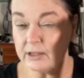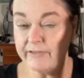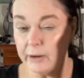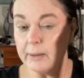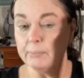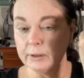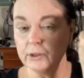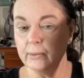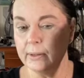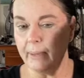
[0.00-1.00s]
very
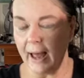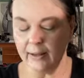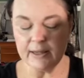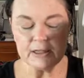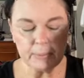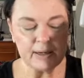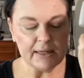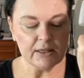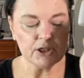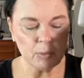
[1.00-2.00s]
blue in the palette, but
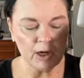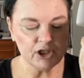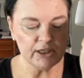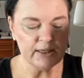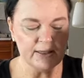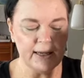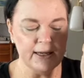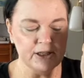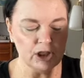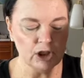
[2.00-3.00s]
in the swatches,
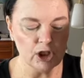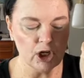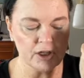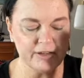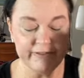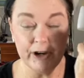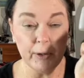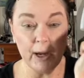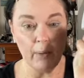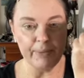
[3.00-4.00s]
it looked very,